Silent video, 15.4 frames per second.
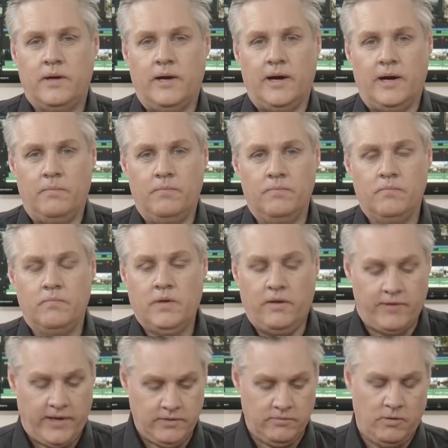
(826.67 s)
In
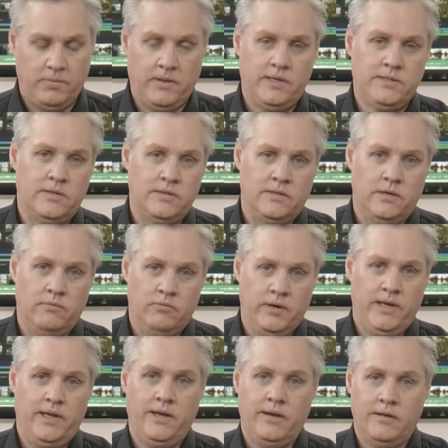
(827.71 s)
fact, it replaces the
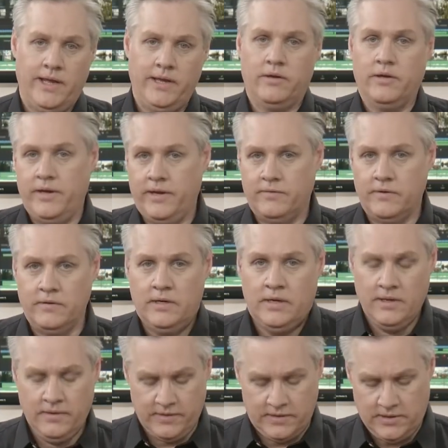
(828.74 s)
rear LAN connector.
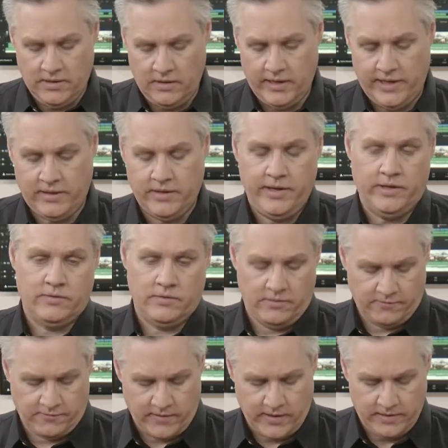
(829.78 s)
There's still a LAN connector on the
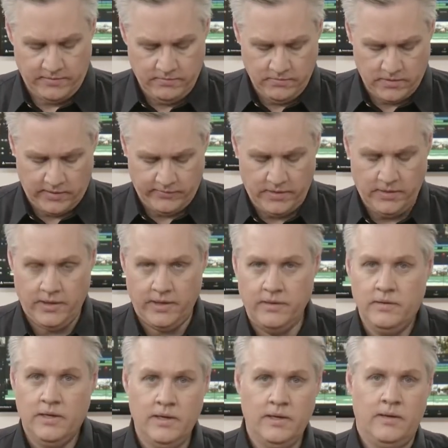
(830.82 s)
front over
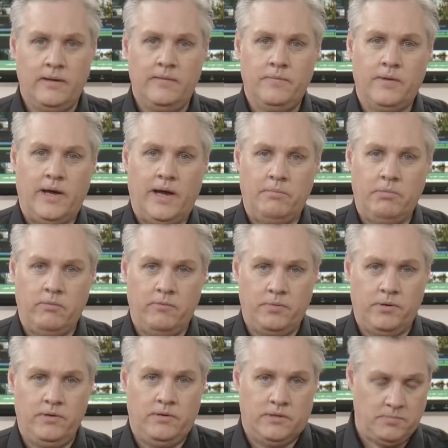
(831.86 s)
here, but we've
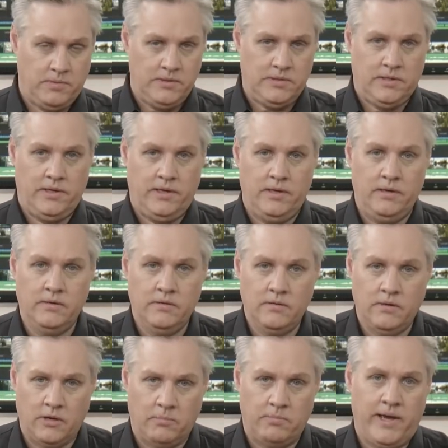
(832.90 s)
put USB-C
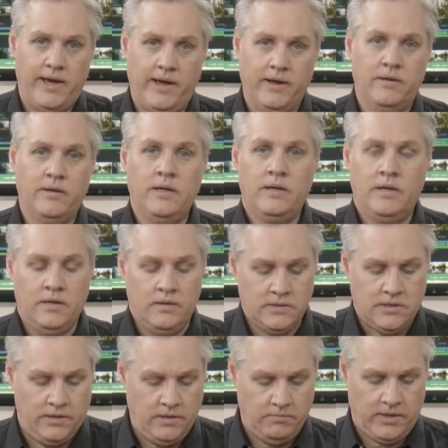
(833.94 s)
on the back,
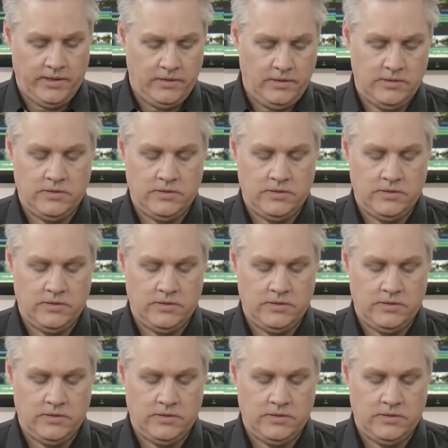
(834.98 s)
so you can plug the